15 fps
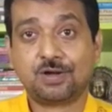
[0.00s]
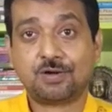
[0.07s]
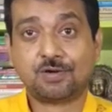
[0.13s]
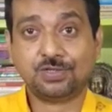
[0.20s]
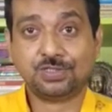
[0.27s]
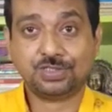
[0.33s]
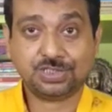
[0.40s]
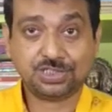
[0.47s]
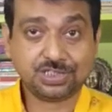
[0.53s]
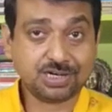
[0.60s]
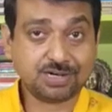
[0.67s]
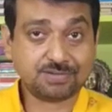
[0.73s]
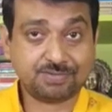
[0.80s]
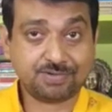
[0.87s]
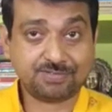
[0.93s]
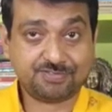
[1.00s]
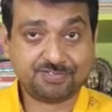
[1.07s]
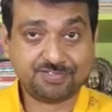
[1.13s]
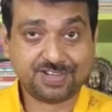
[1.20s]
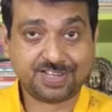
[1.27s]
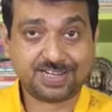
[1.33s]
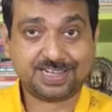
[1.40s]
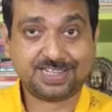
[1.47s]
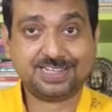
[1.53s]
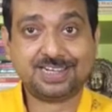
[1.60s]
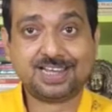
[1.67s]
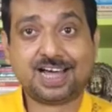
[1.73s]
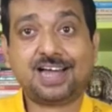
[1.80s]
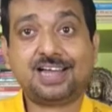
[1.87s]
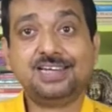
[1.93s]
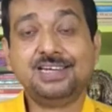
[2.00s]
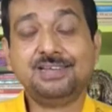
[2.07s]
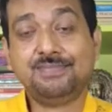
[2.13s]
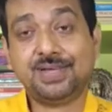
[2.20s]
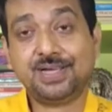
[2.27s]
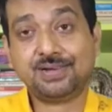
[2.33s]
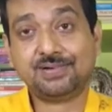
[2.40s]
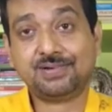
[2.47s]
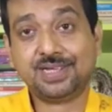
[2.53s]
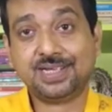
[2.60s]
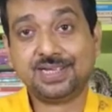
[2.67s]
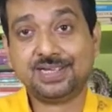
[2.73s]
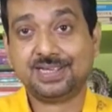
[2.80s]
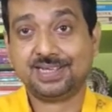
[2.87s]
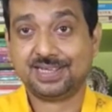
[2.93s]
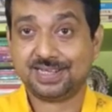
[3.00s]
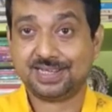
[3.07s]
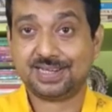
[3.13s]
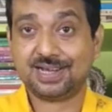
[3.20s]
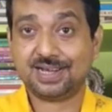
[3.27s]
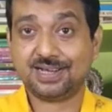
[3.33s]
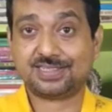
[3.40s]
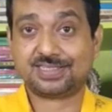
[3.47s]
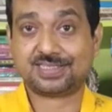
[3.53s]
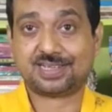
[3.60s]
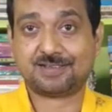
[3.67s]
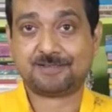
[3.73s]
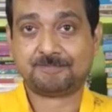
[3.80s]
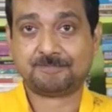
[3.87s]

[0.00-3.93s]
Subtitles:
considerable fuel in early Bengali Renaissance.